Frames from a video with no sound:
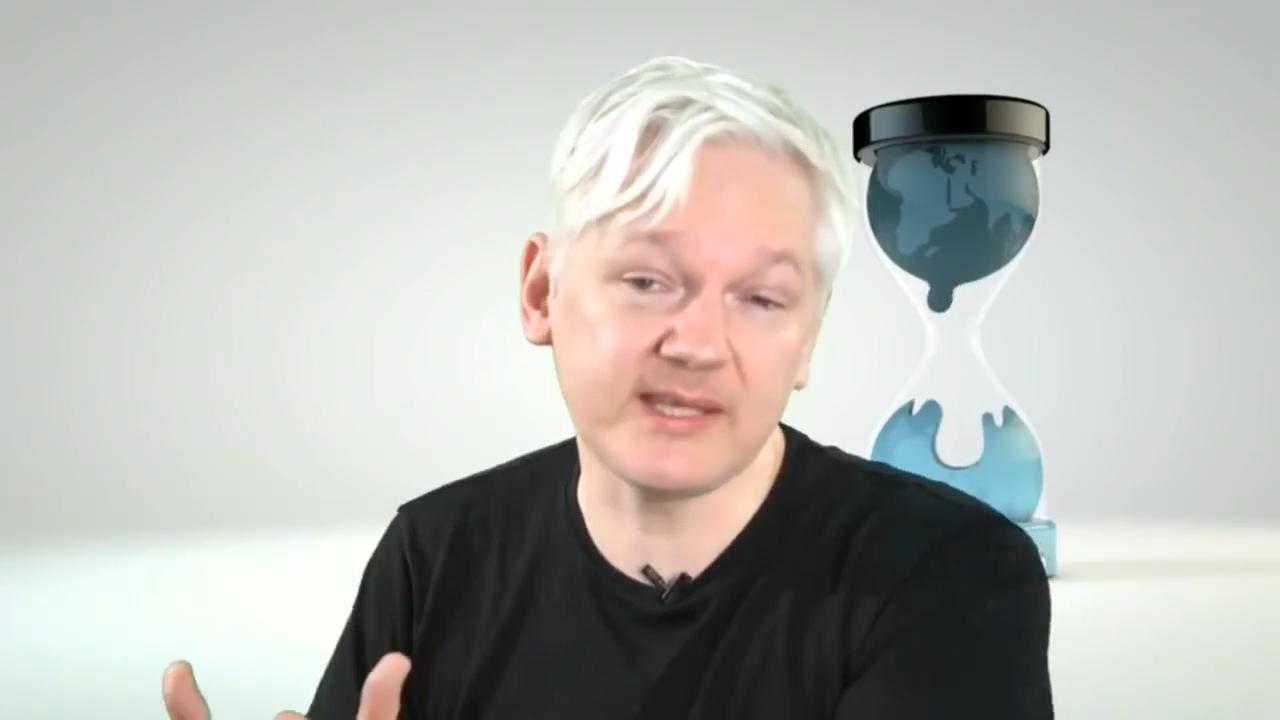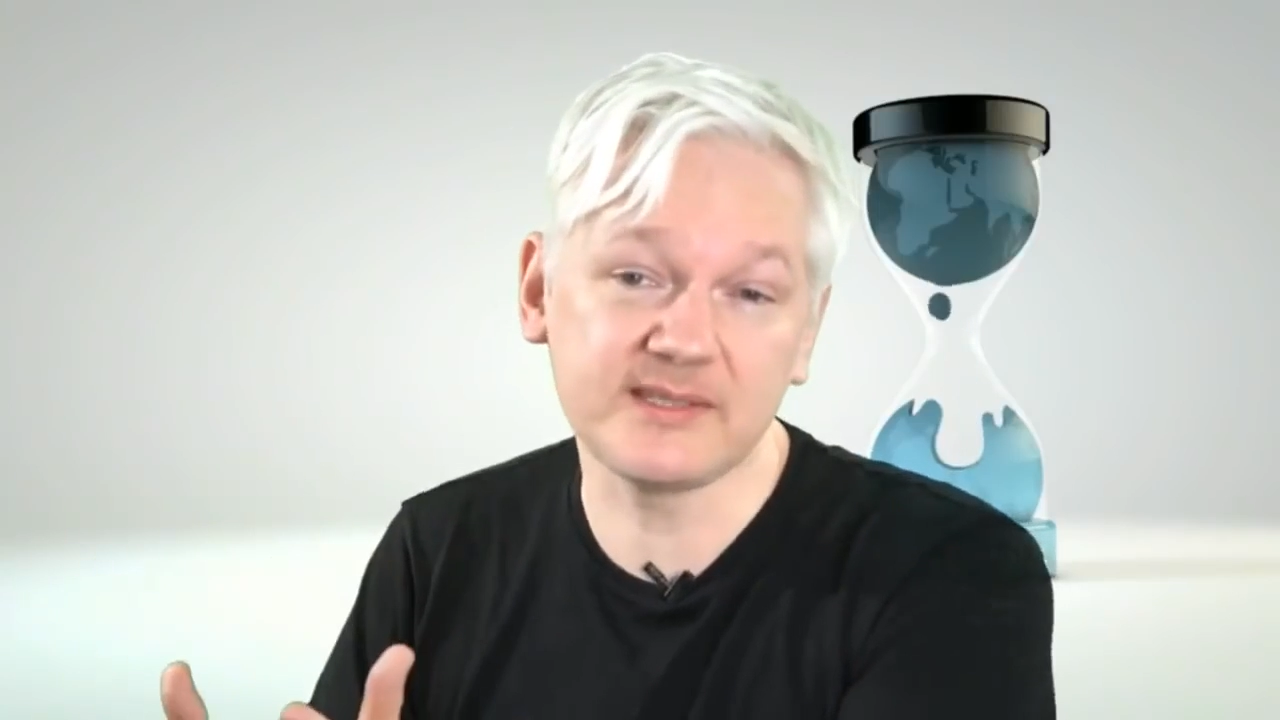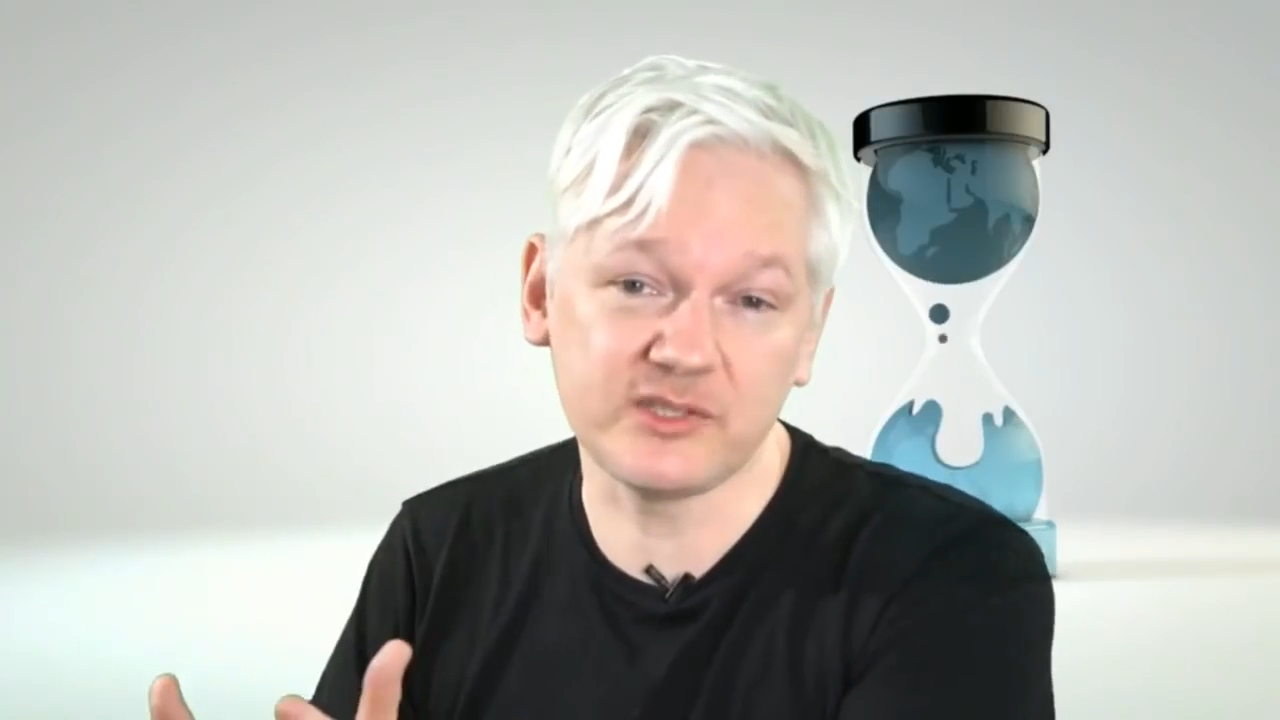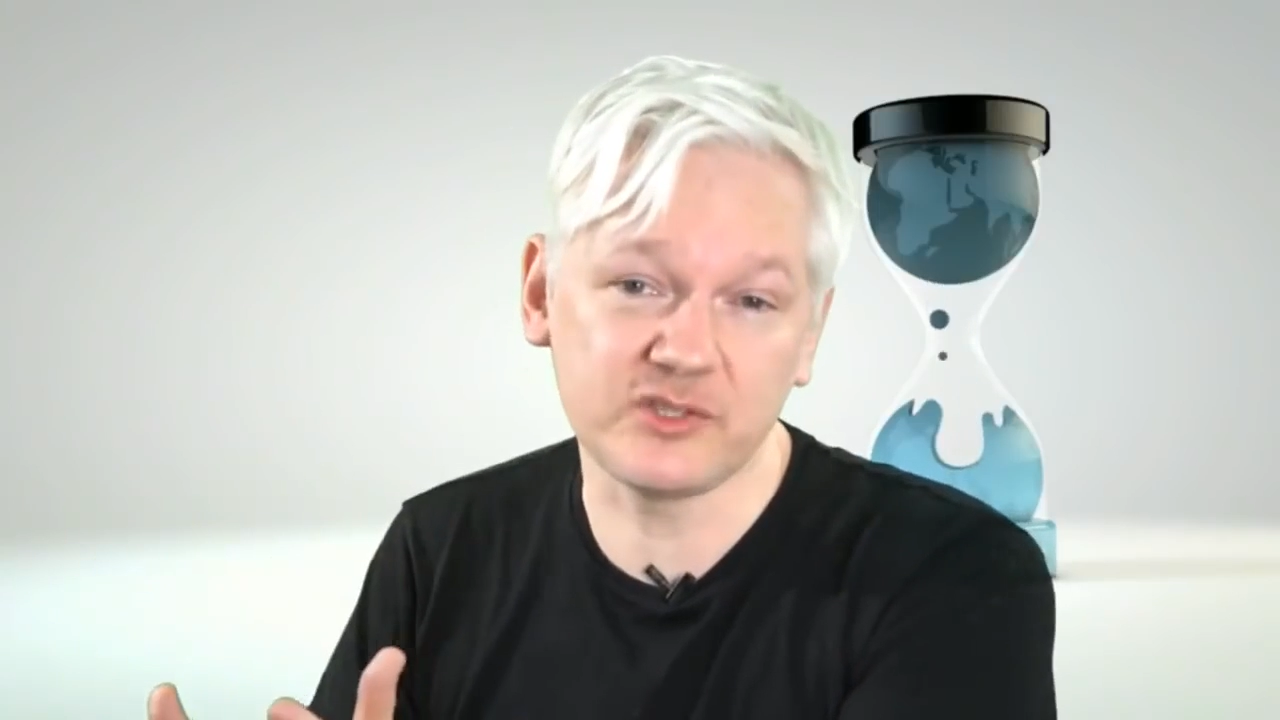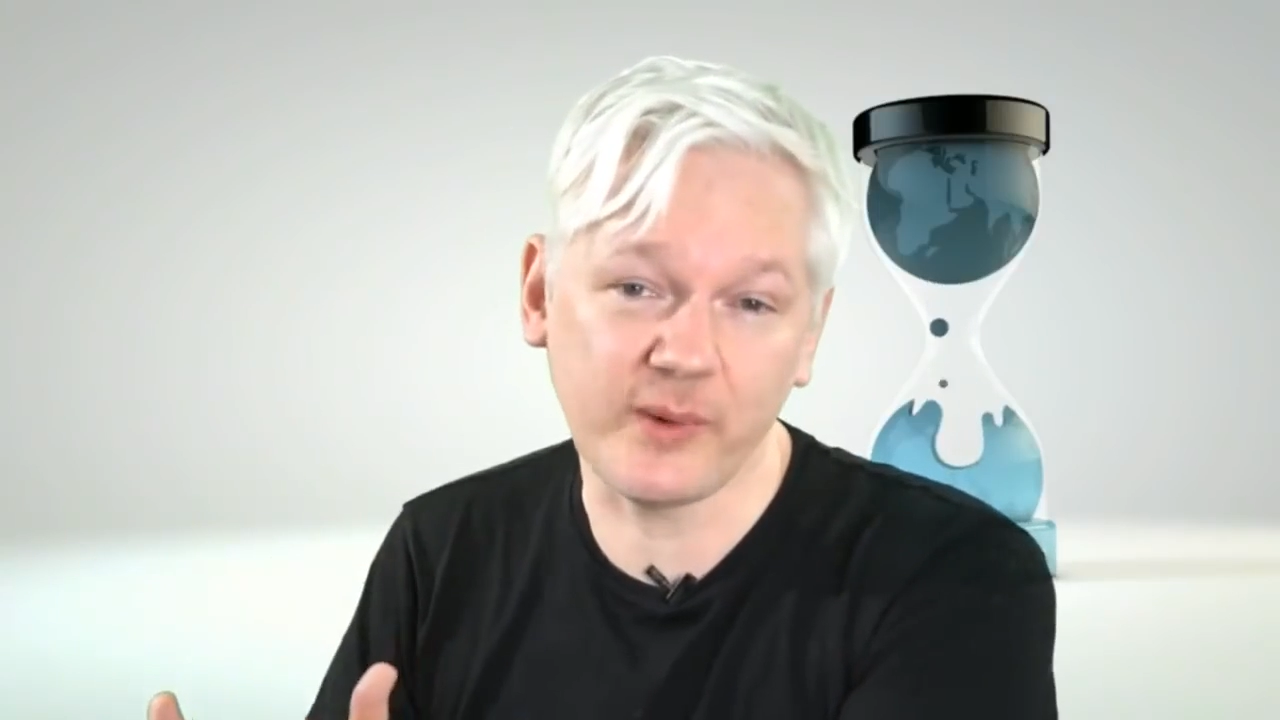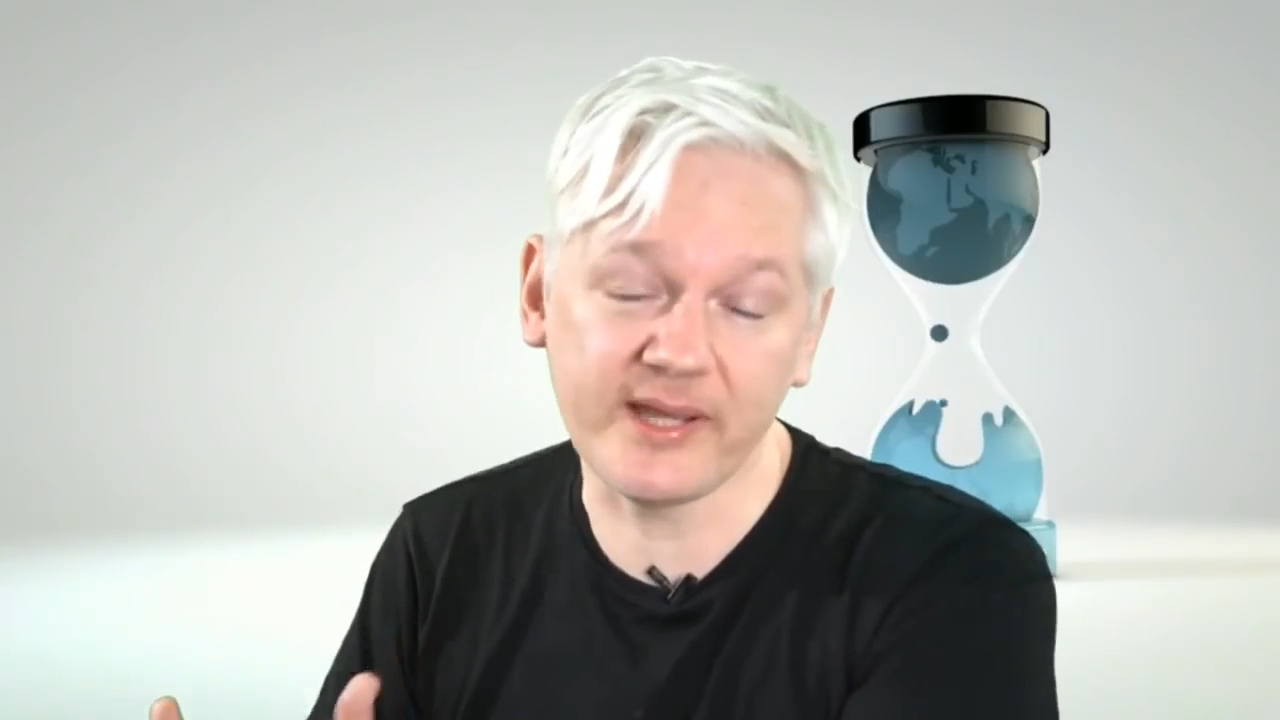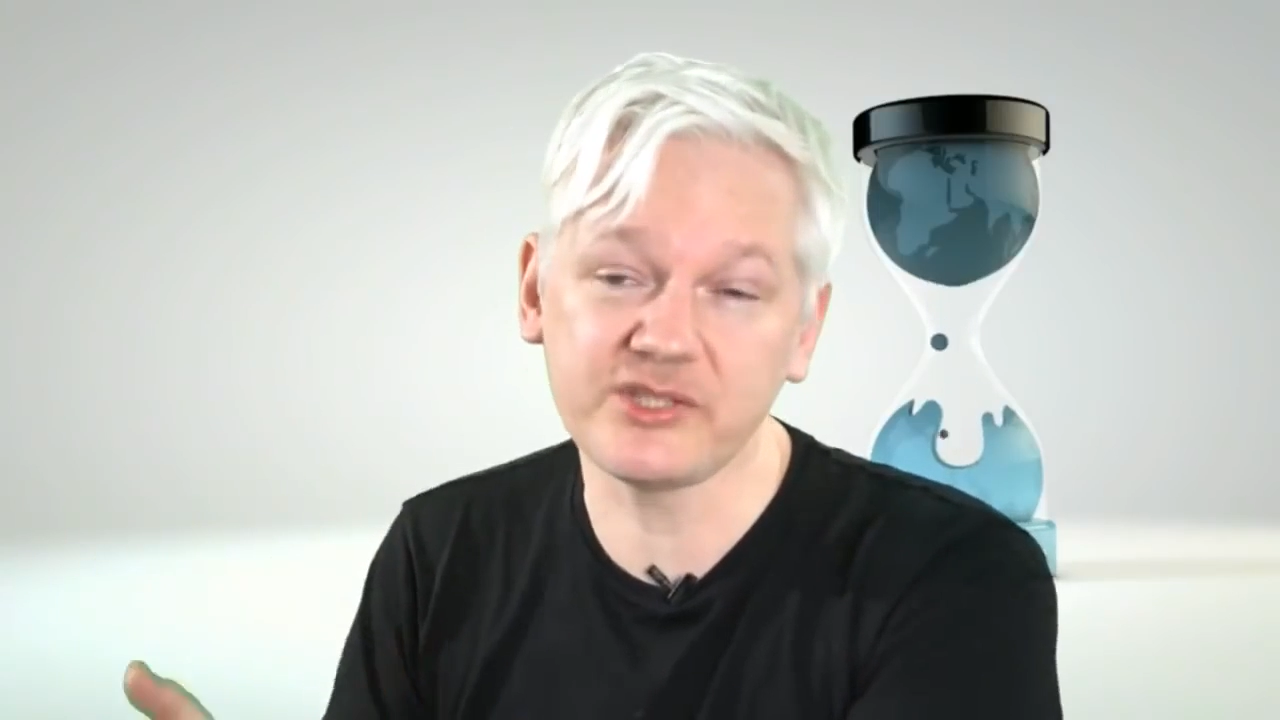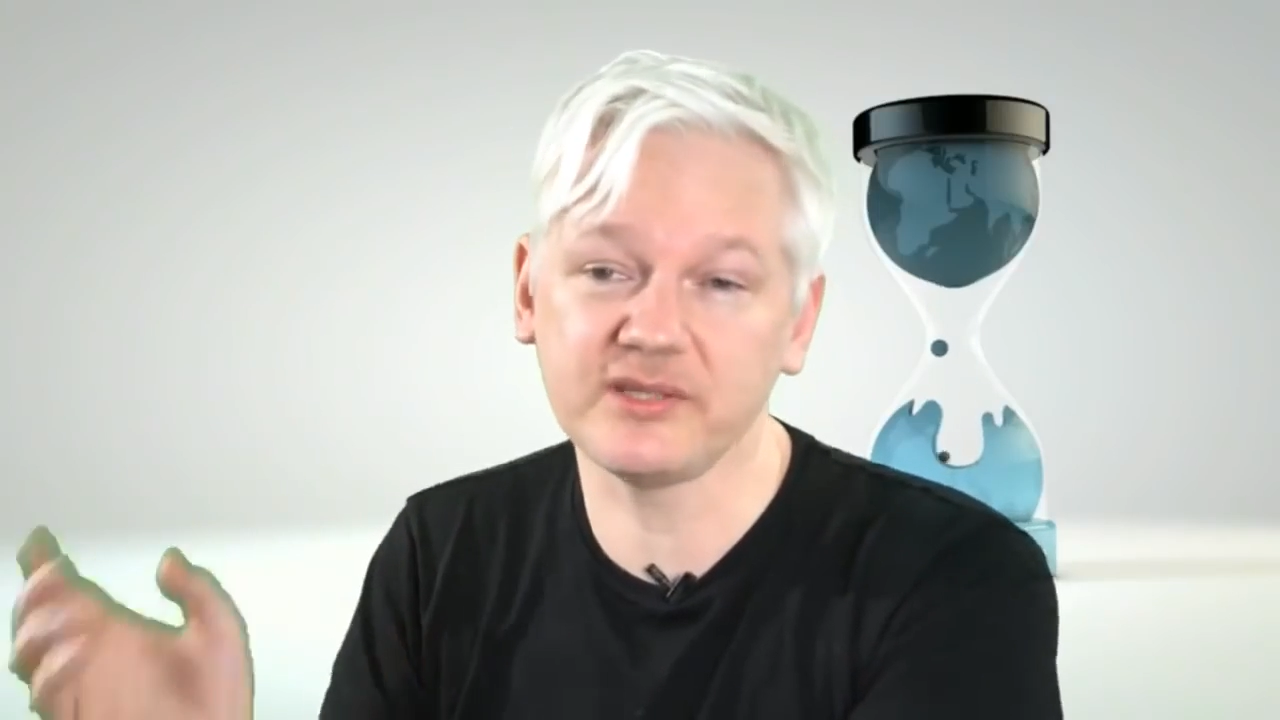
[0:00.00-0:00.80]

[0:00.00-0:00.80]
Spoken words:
situation,